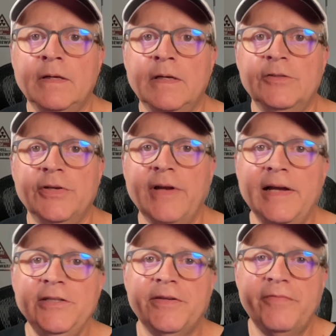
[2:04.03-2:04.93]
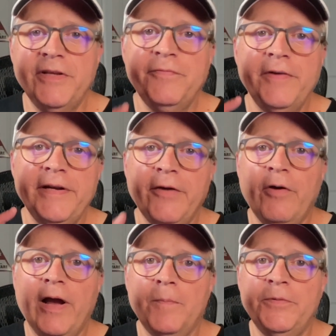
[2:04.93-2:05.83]
So guys, if this video
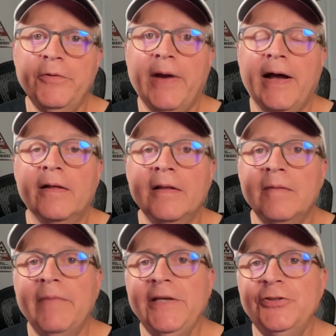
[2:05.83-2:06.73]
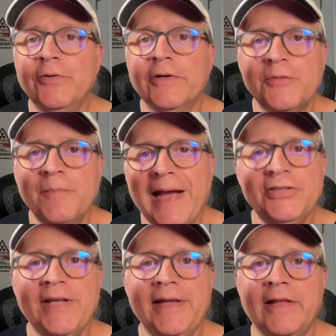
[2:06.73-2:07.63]
helped you out, make sure to
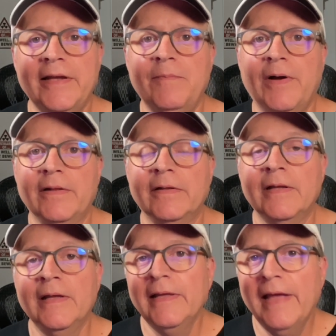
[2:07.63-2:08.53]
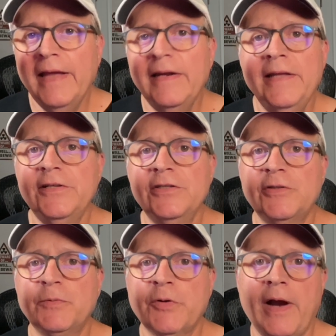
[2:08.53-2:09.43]
smash that like button and hit the
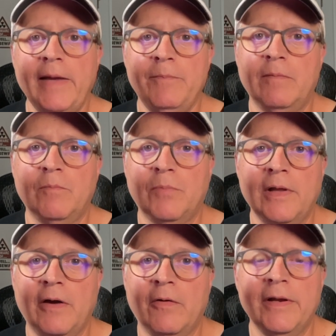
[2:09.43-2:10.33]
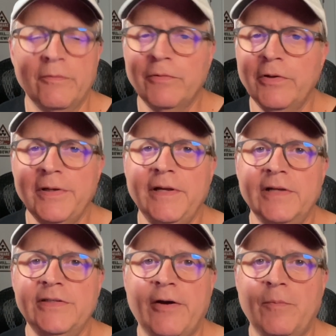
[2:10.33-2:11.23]
subscribe button below. It really
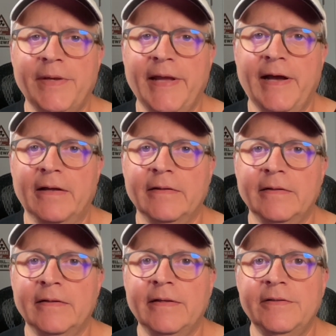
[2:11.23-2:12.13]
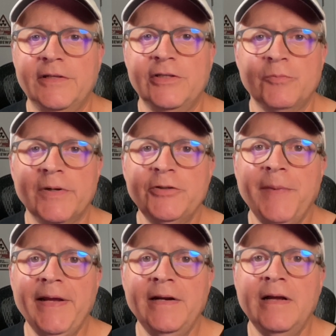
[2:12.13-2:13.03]
does help me out. This is
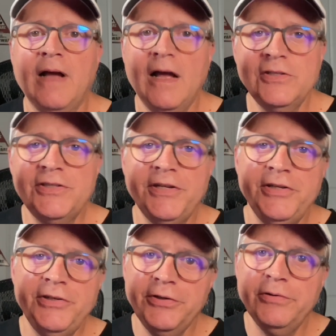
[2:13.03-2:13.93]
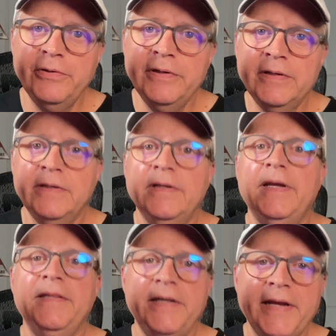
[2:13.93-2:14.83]
Richman. I'll see you
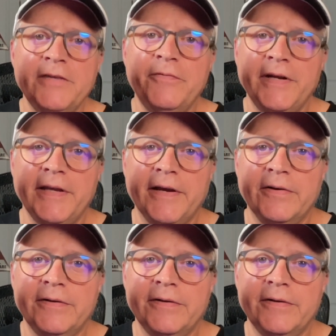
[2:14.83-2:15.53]
in the next video.